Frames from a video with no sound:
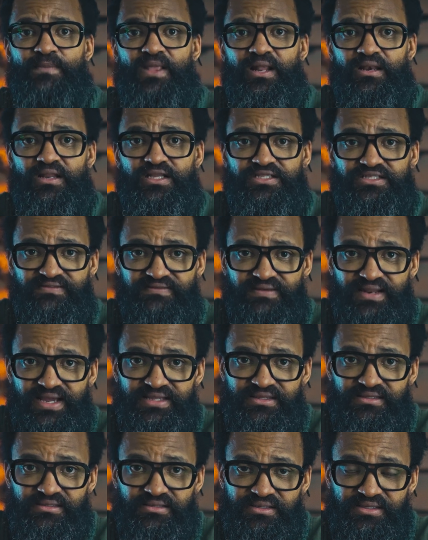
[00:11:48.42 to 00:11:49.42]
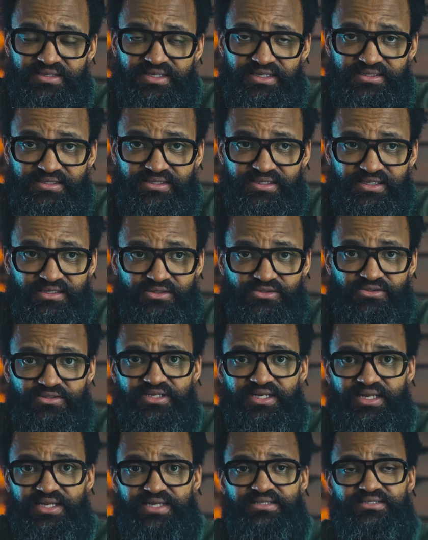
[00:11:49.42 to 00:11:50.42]
Lots of light get into the
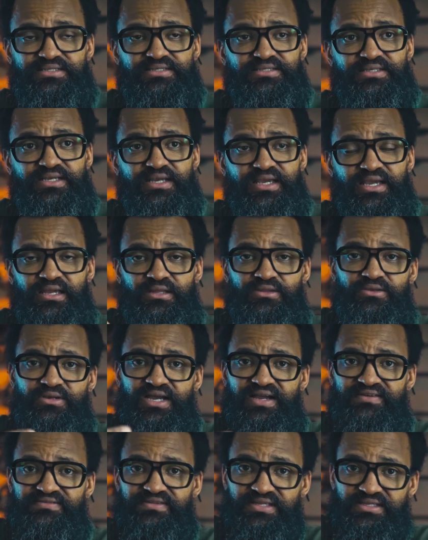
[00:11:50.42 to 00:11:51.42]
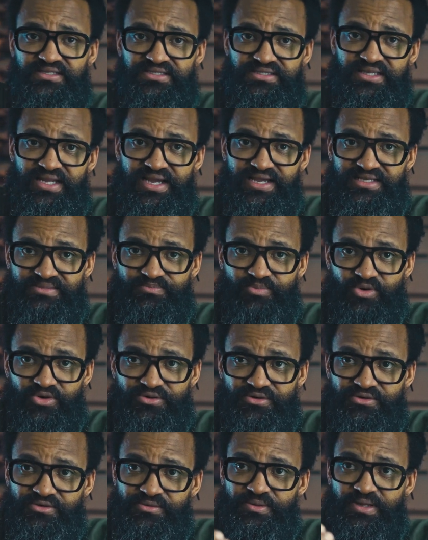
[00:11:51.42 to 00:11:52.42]
lens, and you have this nice
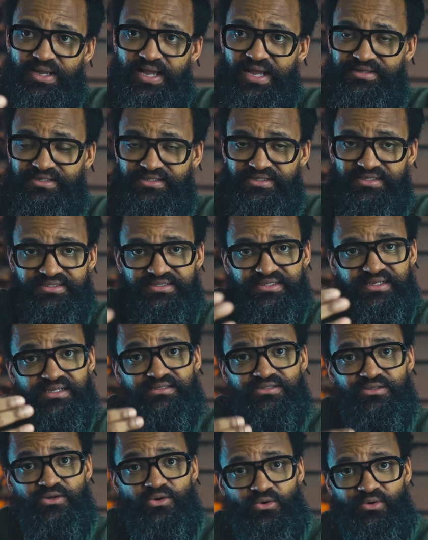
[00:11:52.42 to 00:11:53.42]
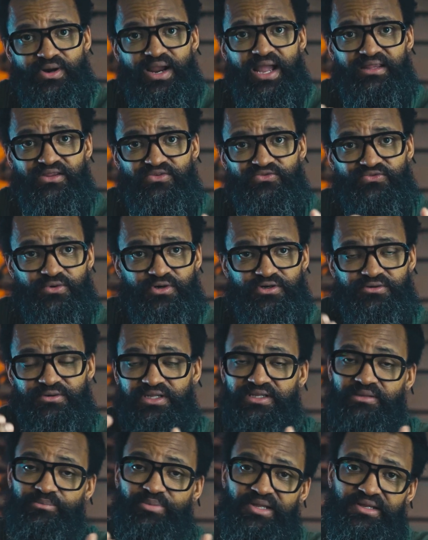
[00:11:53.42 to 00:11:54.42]
blur at a distance or at the
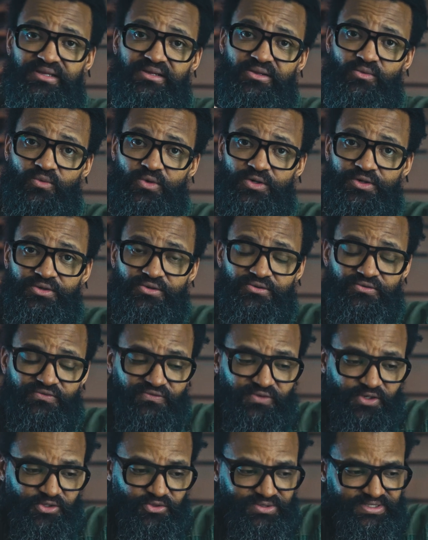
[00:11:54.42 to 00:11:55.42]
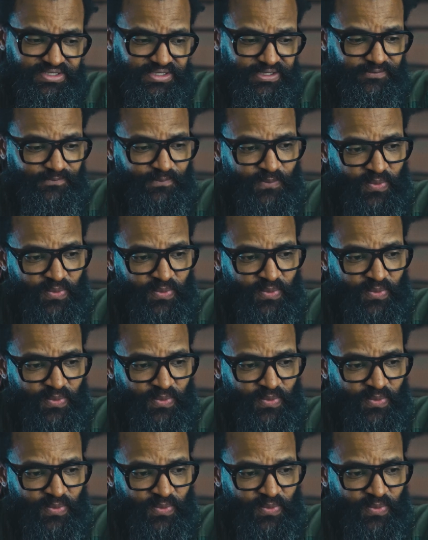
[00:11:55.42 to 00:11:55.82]
foreground, depending on where you're focusing.